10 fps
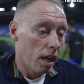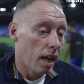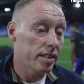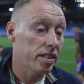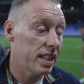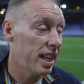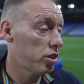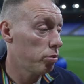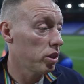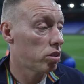As I said,
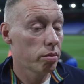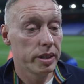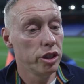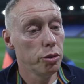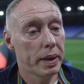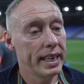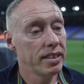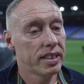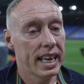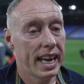because we've got so many new
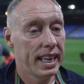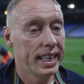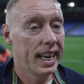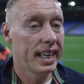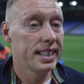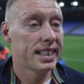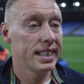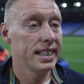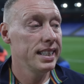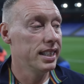players again, and
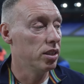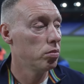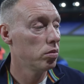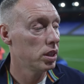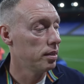you know,